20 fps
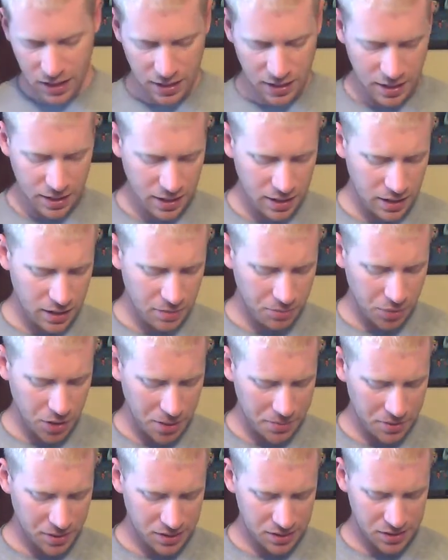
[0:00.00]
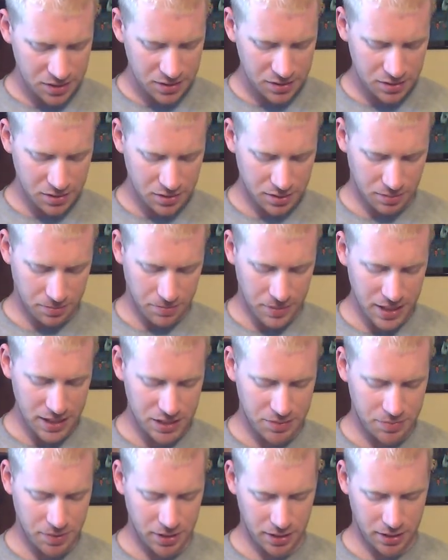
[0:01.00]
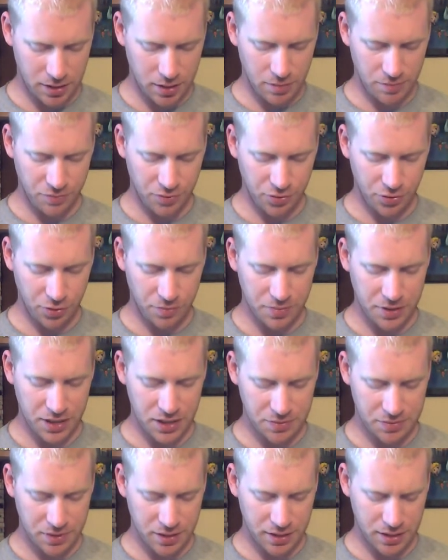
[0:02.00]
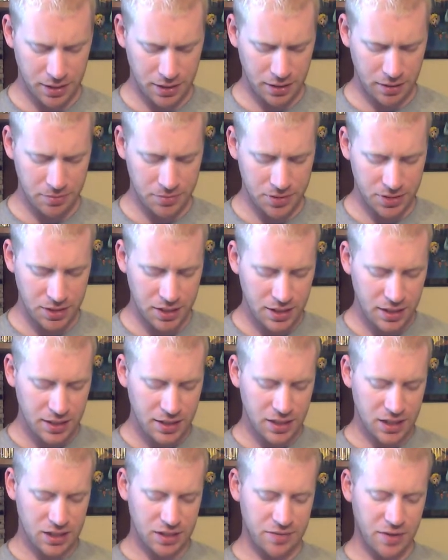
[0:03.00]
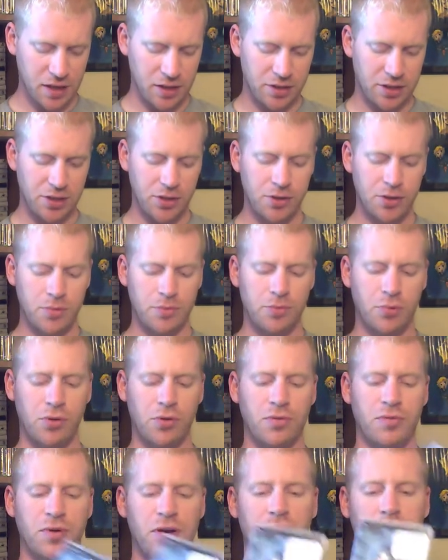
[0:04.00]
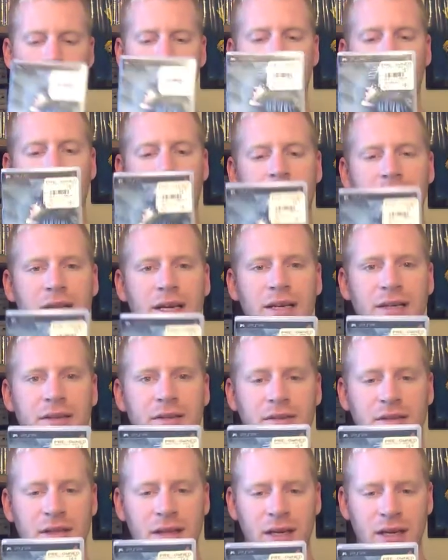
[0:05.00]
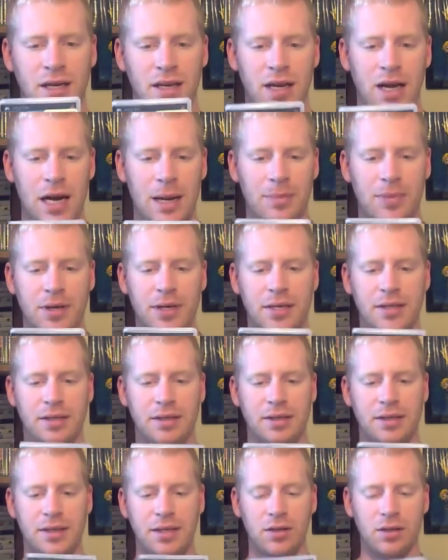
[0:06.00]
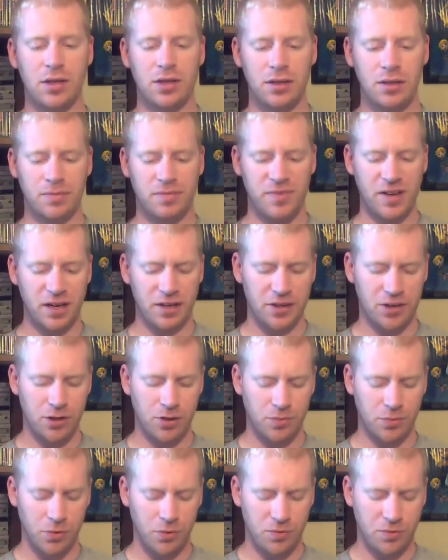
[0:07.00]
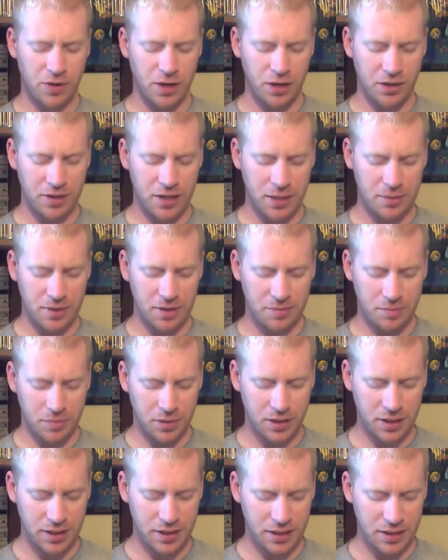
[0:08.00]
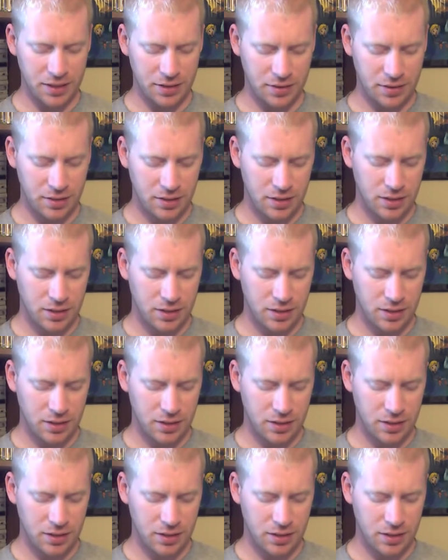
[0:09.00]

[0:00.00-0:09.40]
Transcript: And probably the best pickup for PSP games is Valkyria Profile Lenneth. I played the only Valkyria Profile game I played.